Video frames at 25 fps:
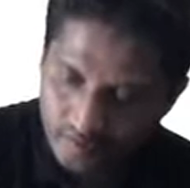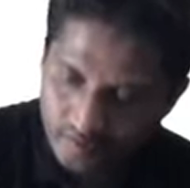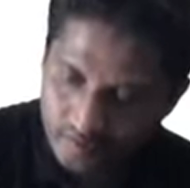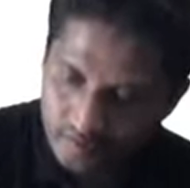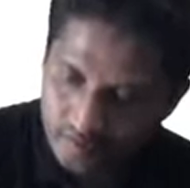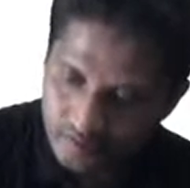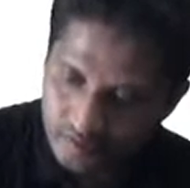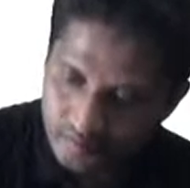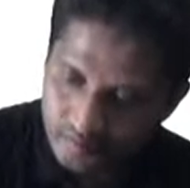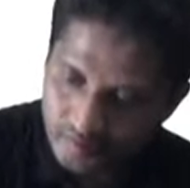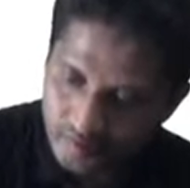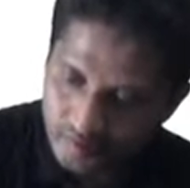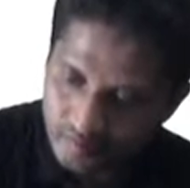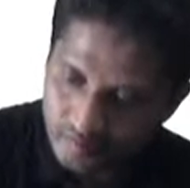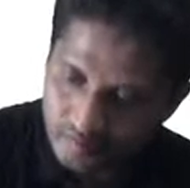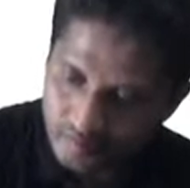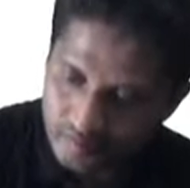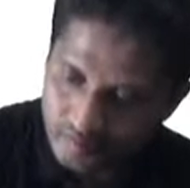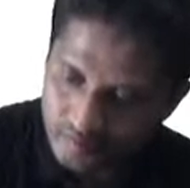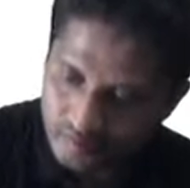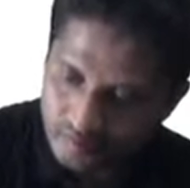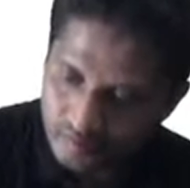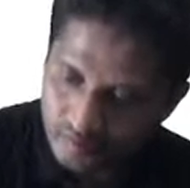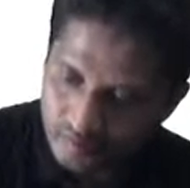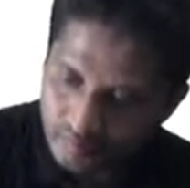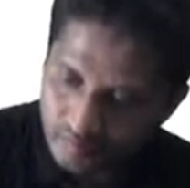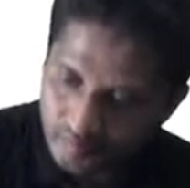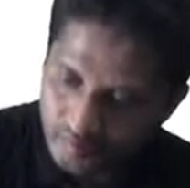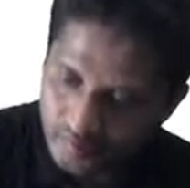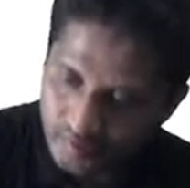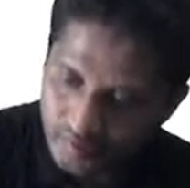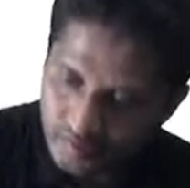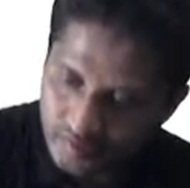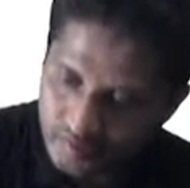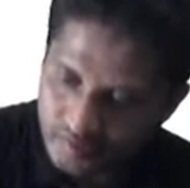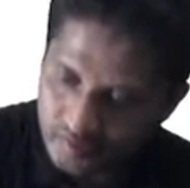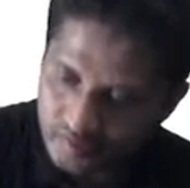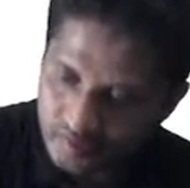2
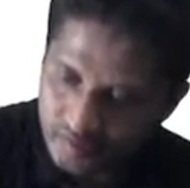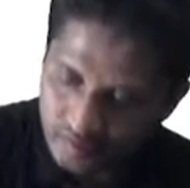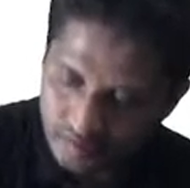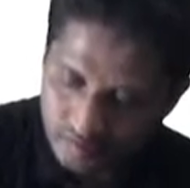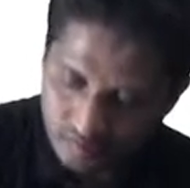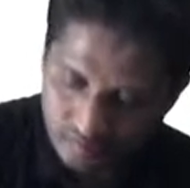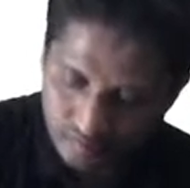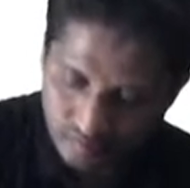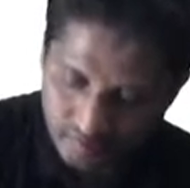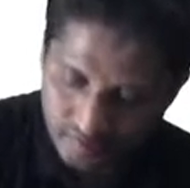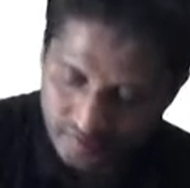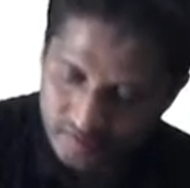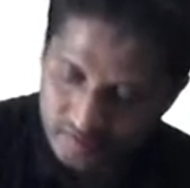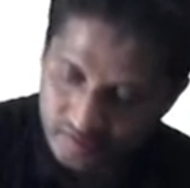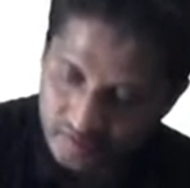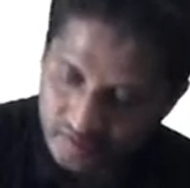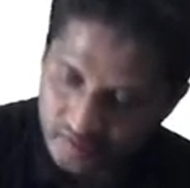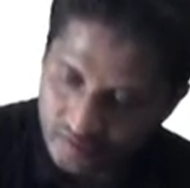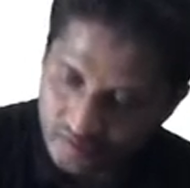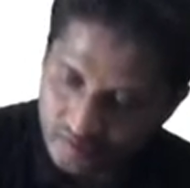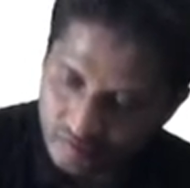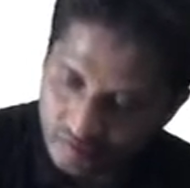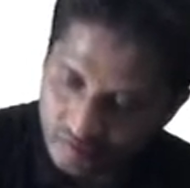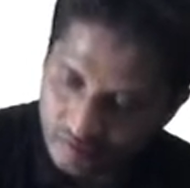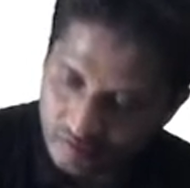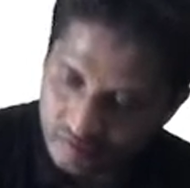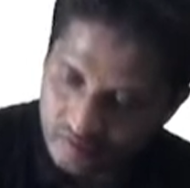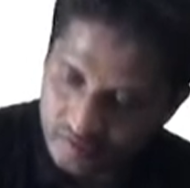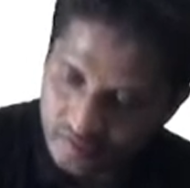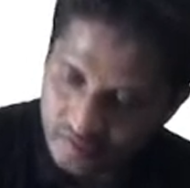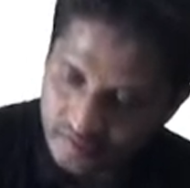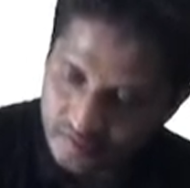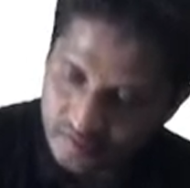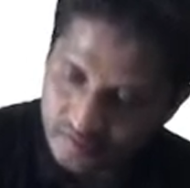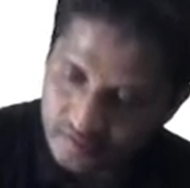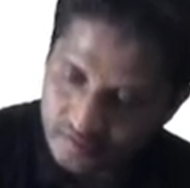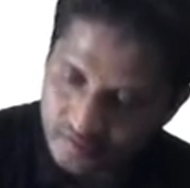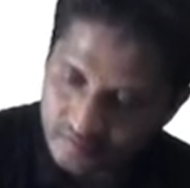plus 2x into cos
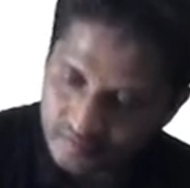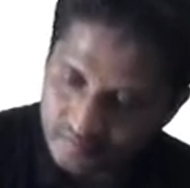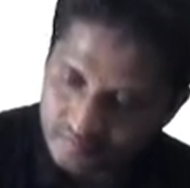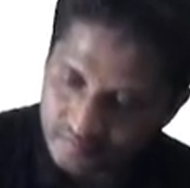x